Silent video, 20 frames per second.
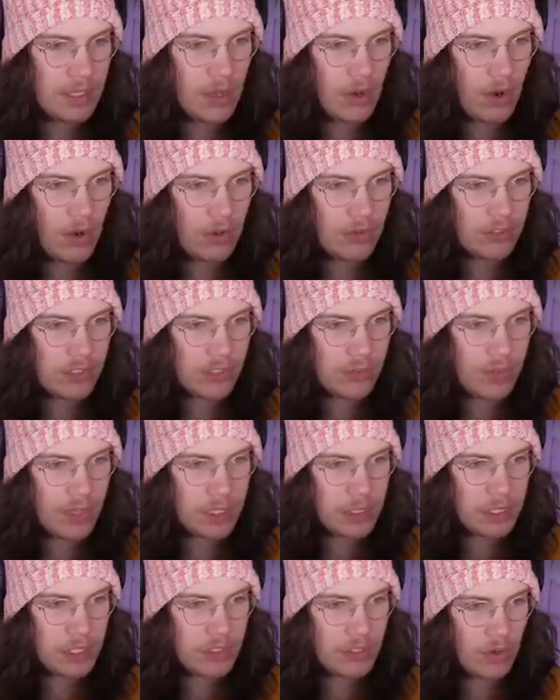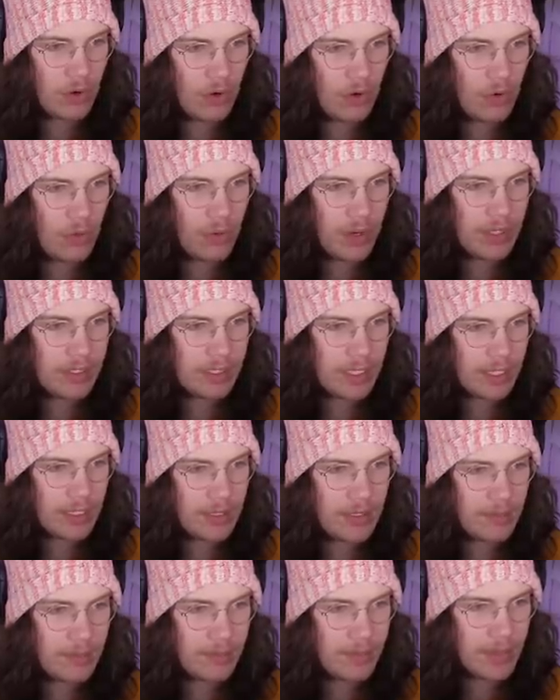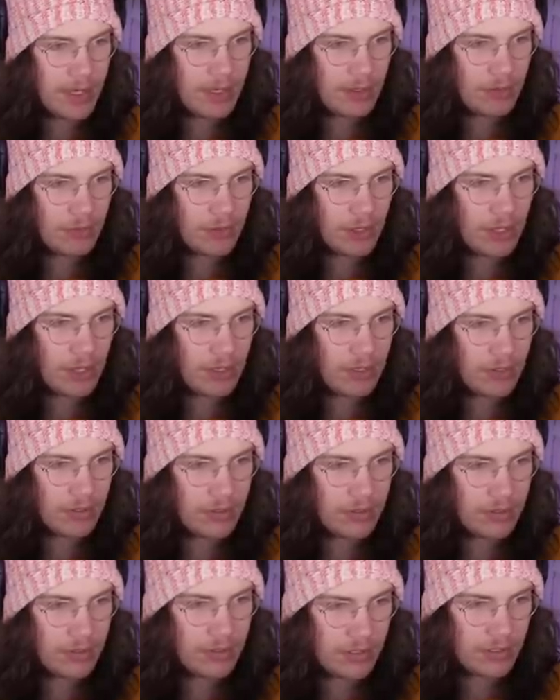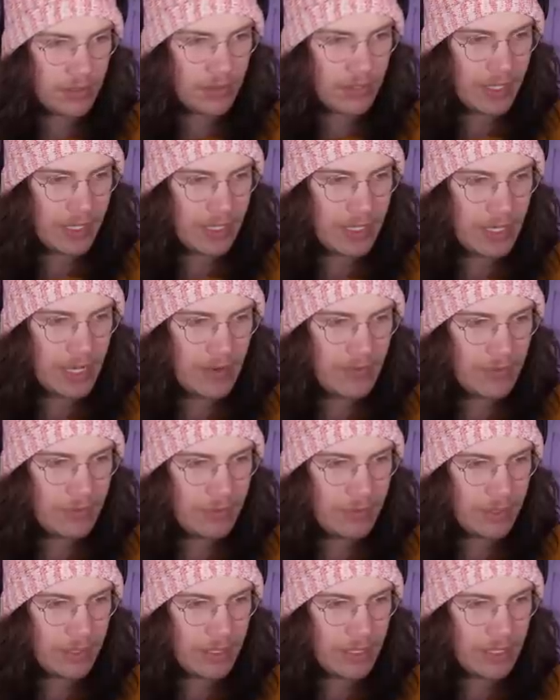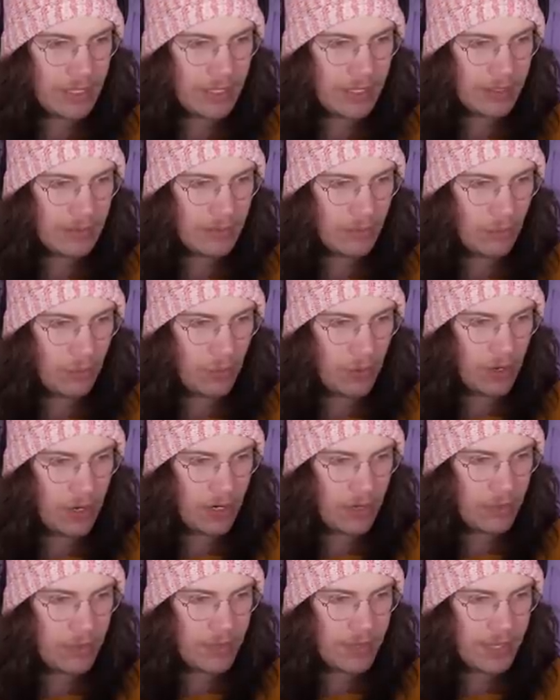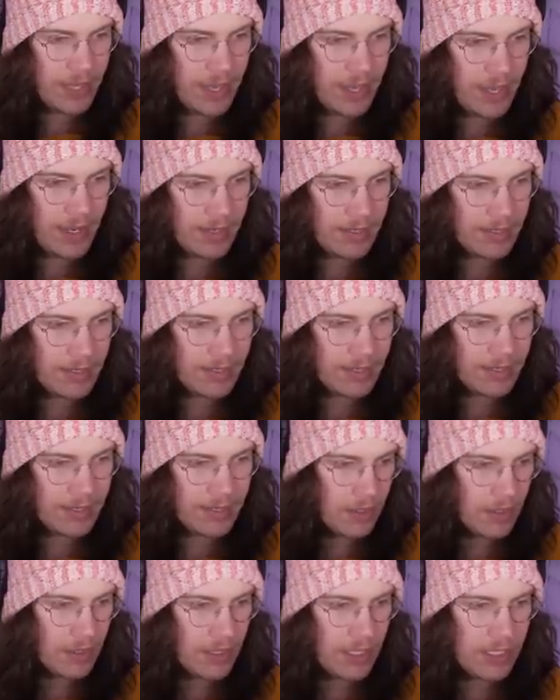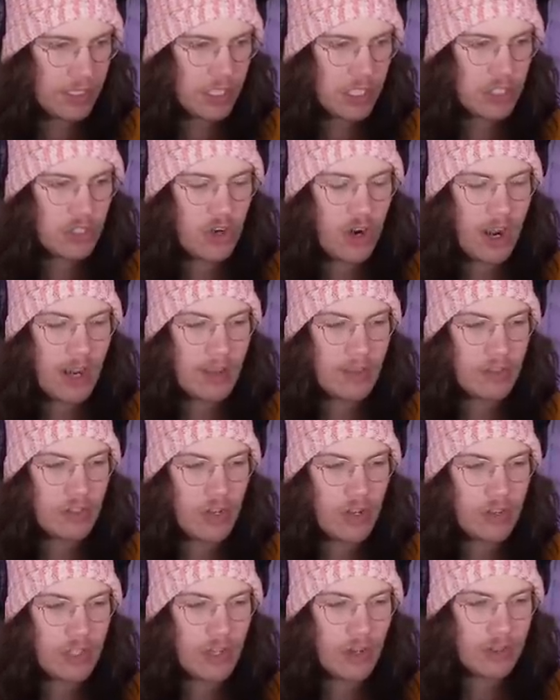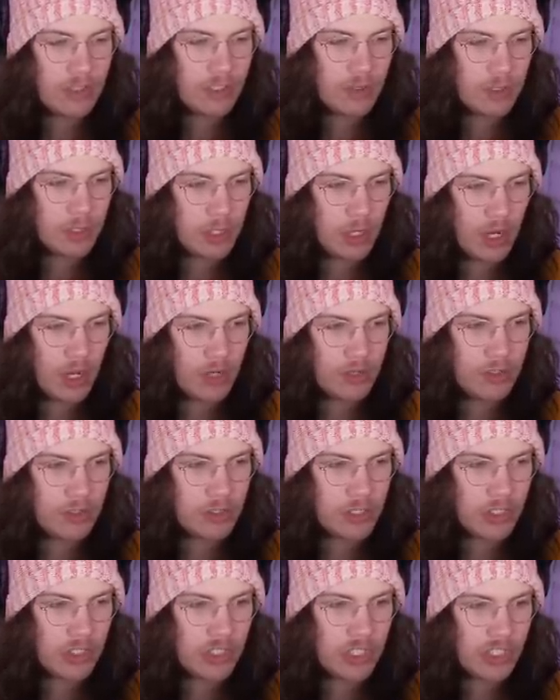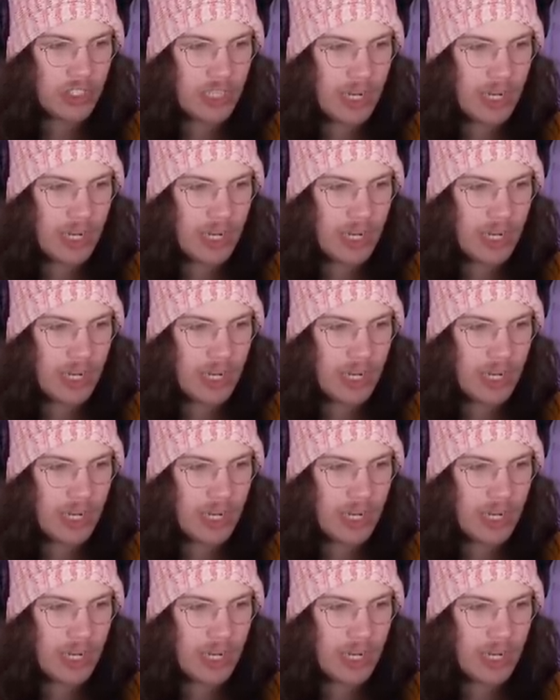The on switch is always in the middle though, so I can never really work with that. Let's just try it, turn the on switch on, just to